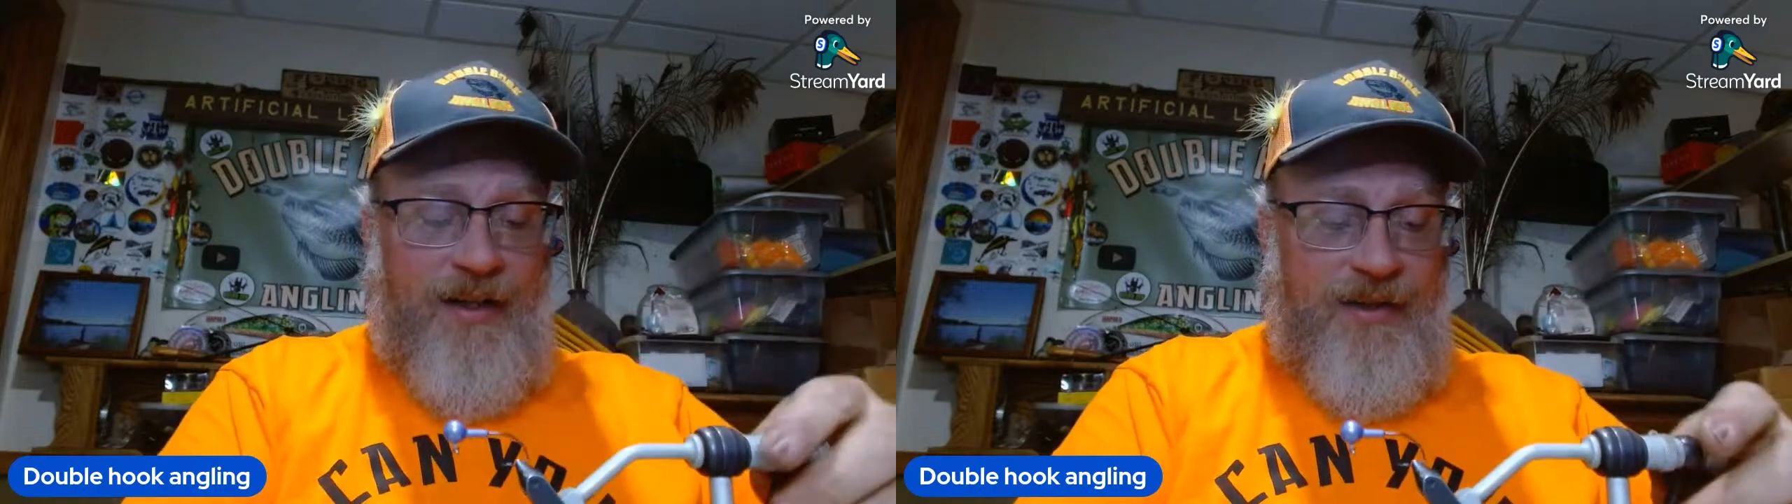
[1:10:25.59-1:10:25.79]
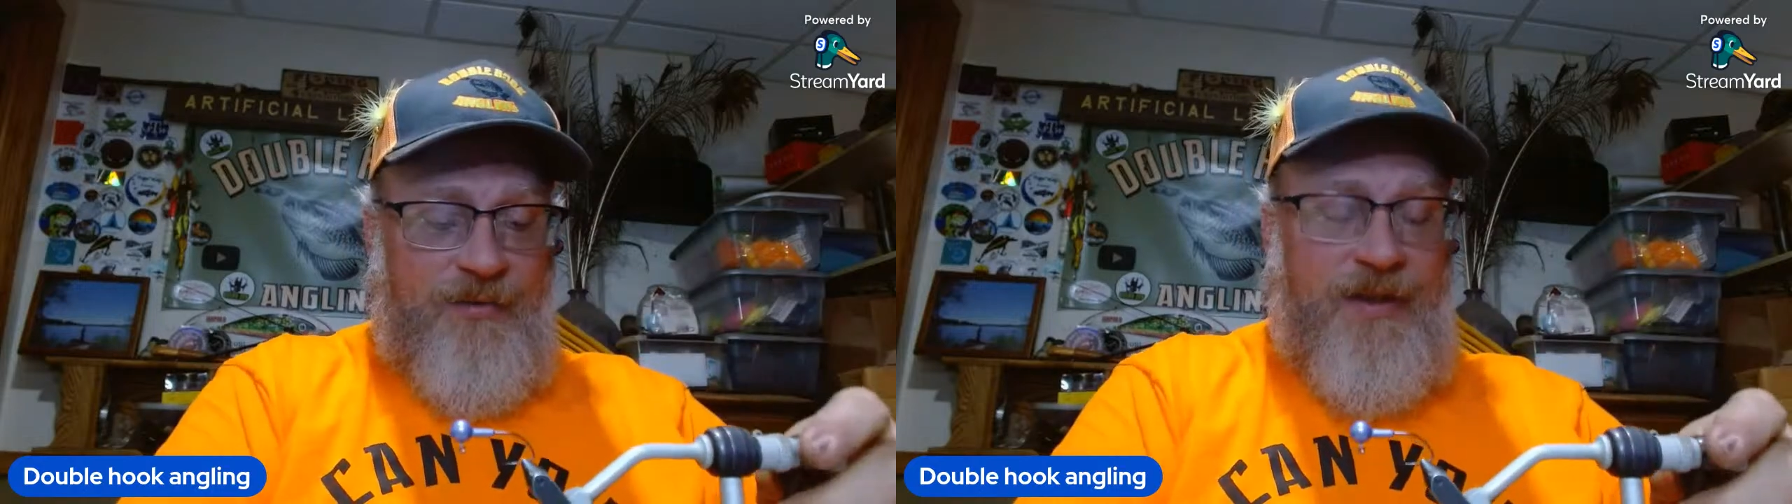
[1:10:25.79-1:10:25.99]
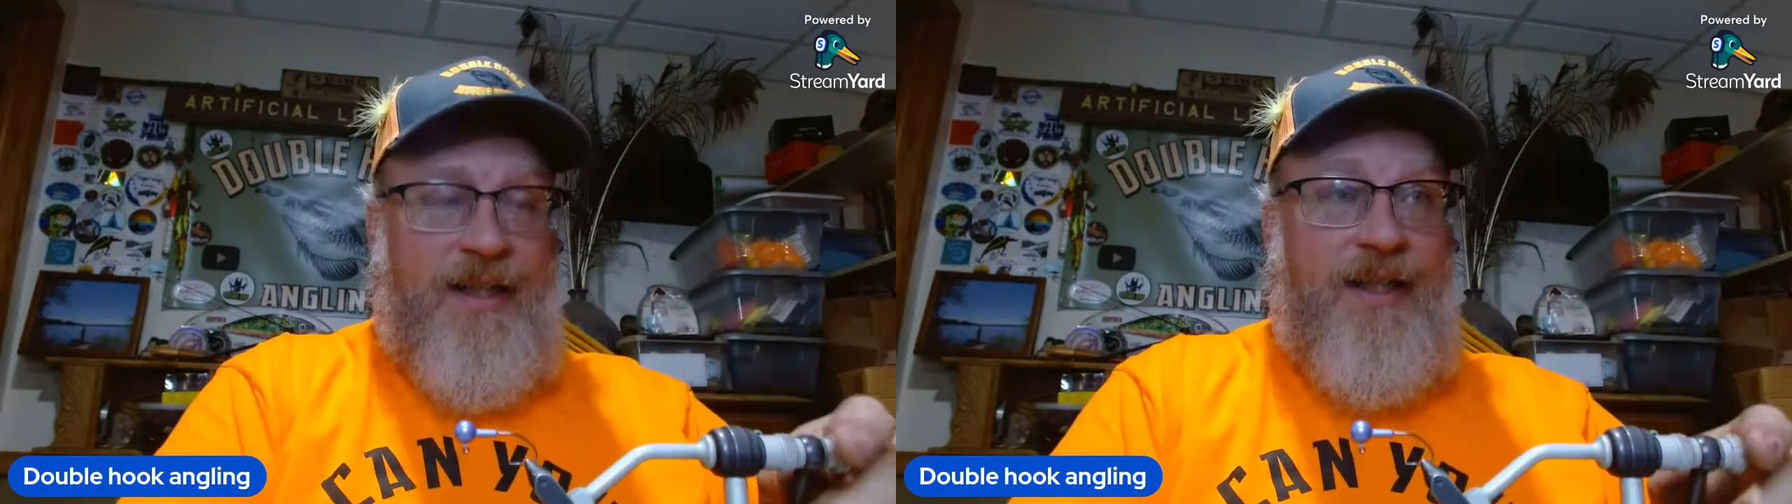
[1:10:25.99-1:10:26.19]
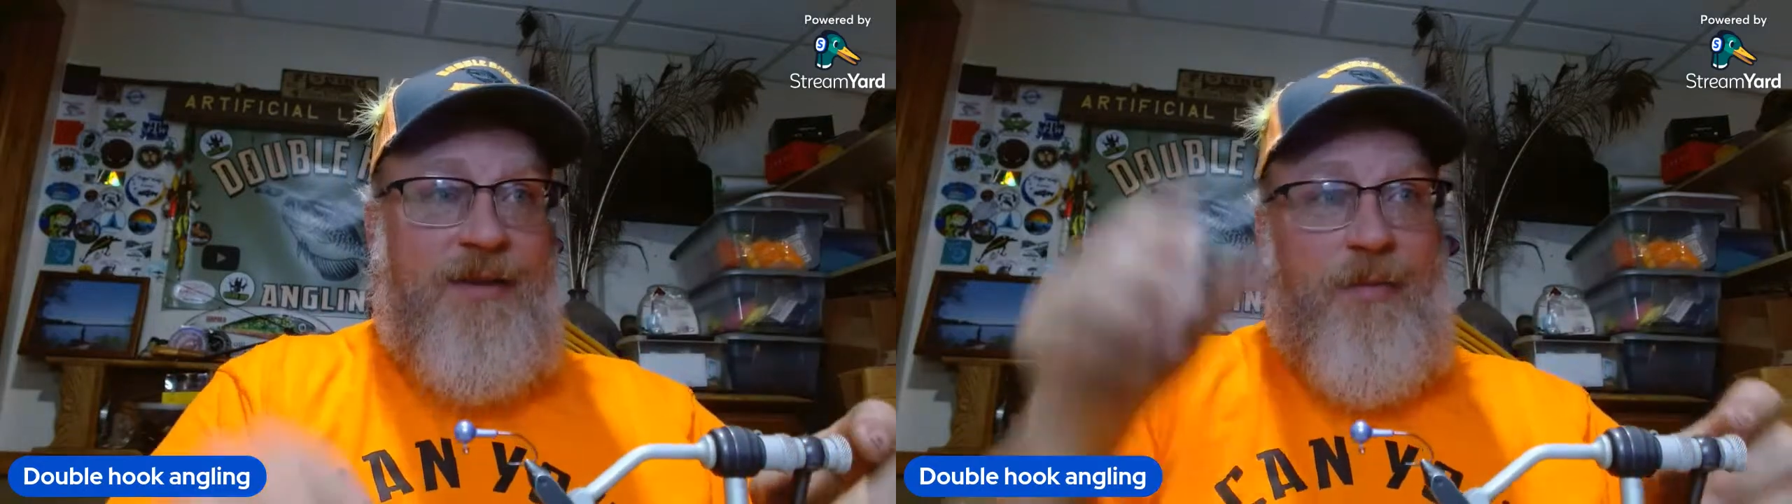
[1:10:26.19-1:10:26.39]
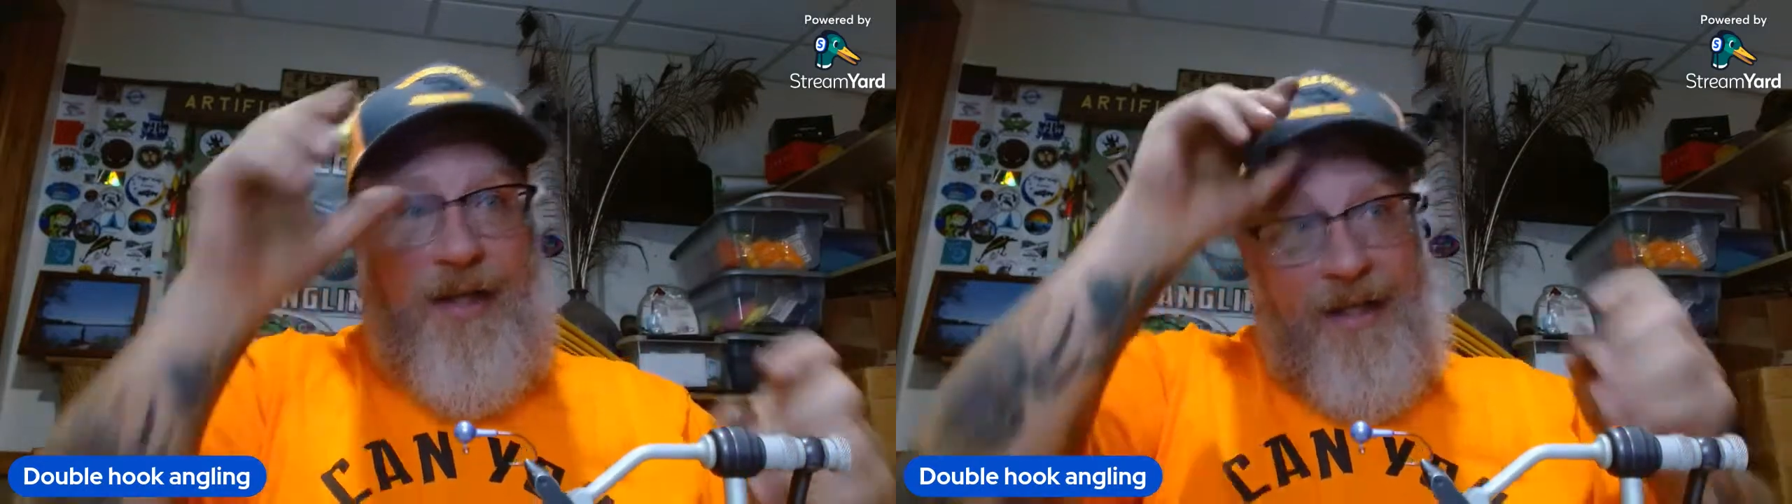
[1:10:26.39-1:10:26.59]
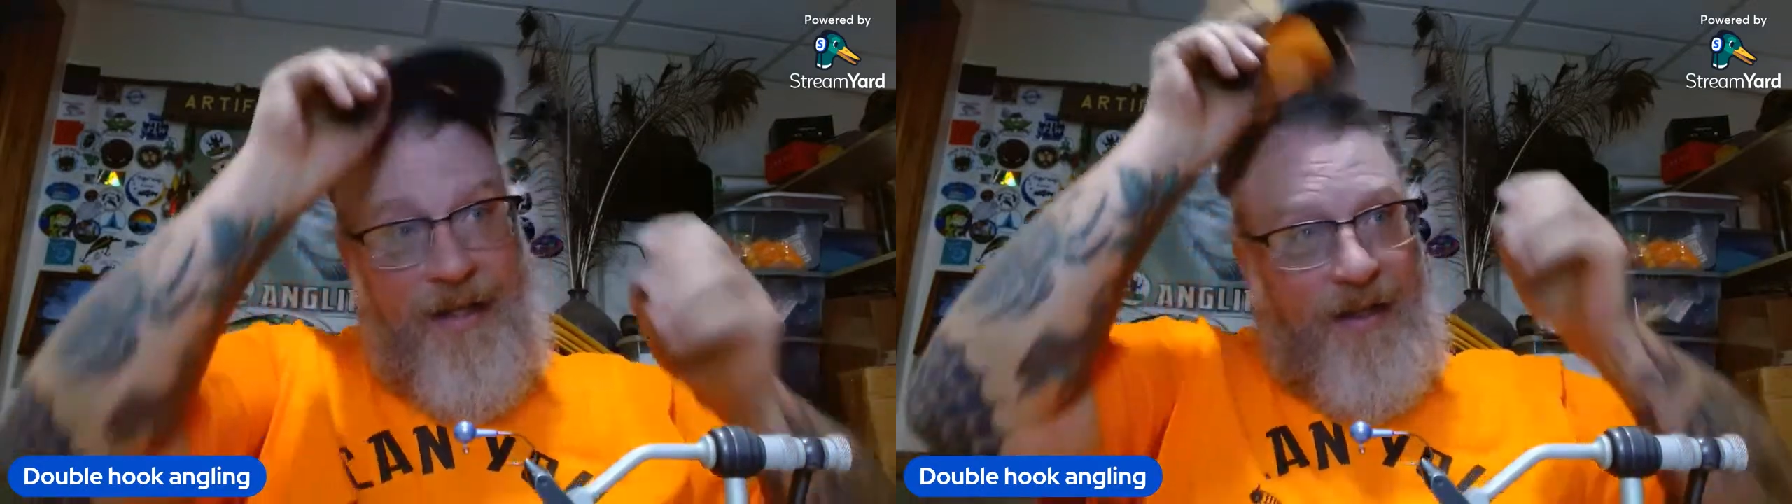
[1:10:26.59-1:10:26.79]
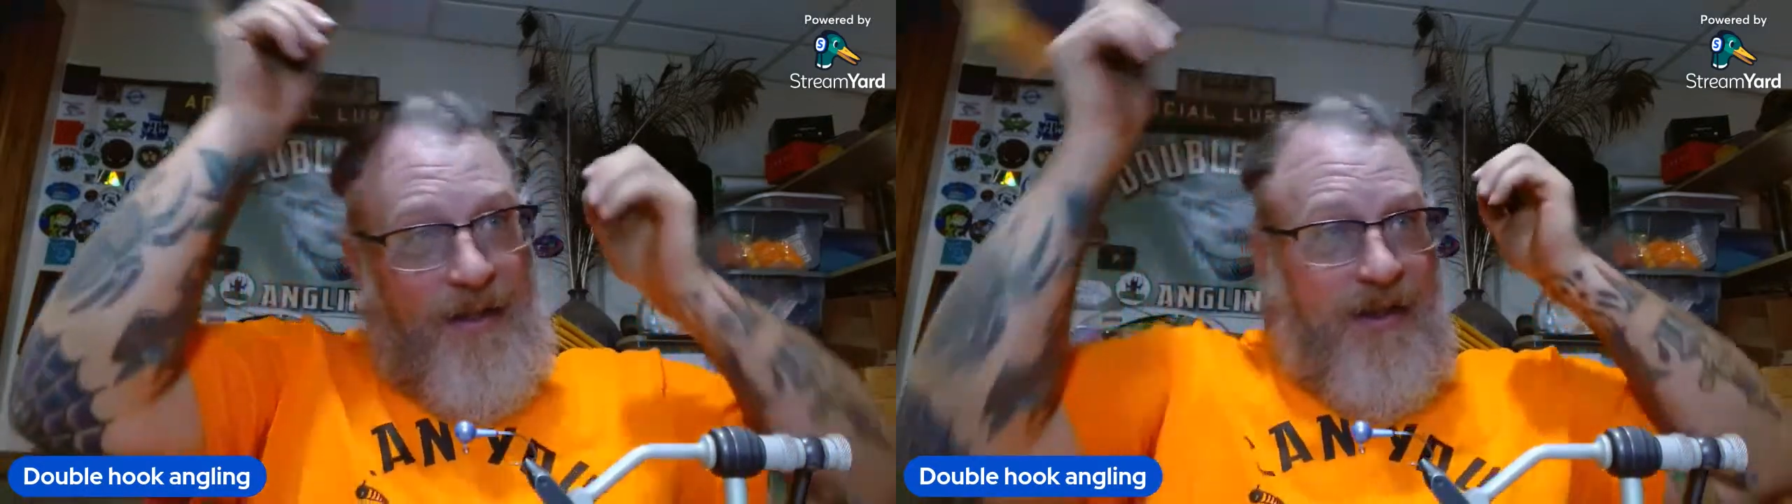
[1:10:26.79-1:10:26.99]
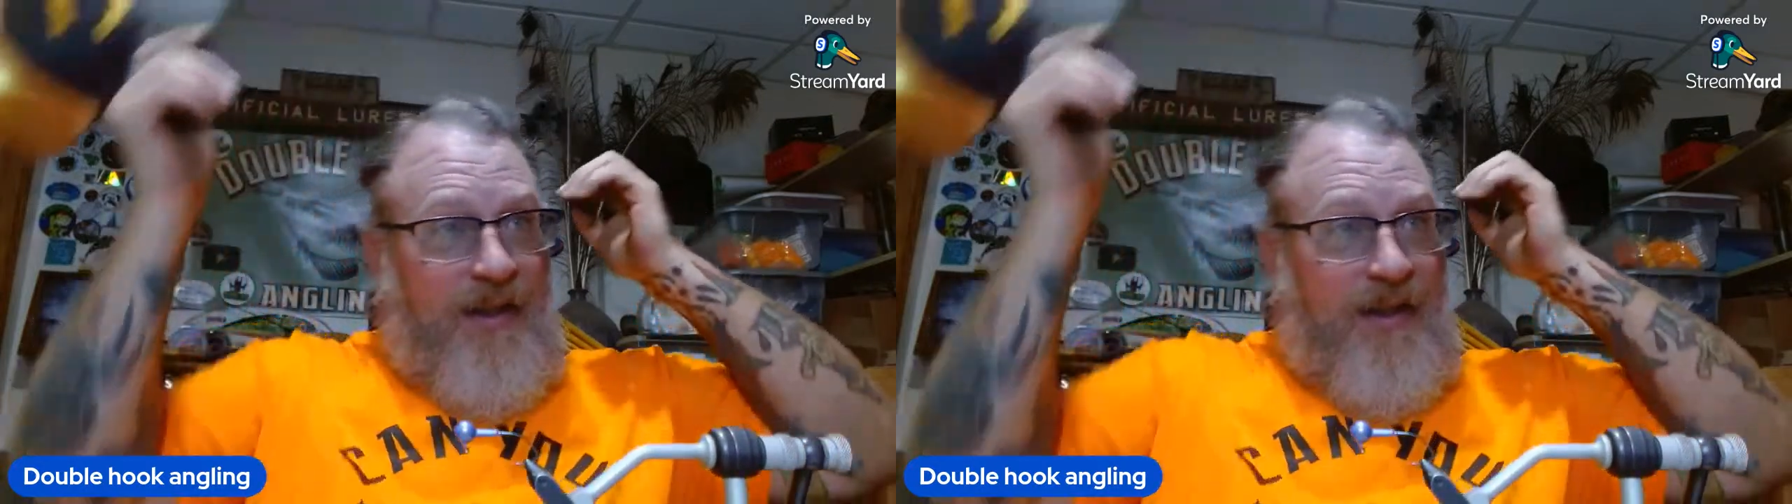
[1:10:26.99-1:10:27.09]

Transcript: because when he gets bedhead,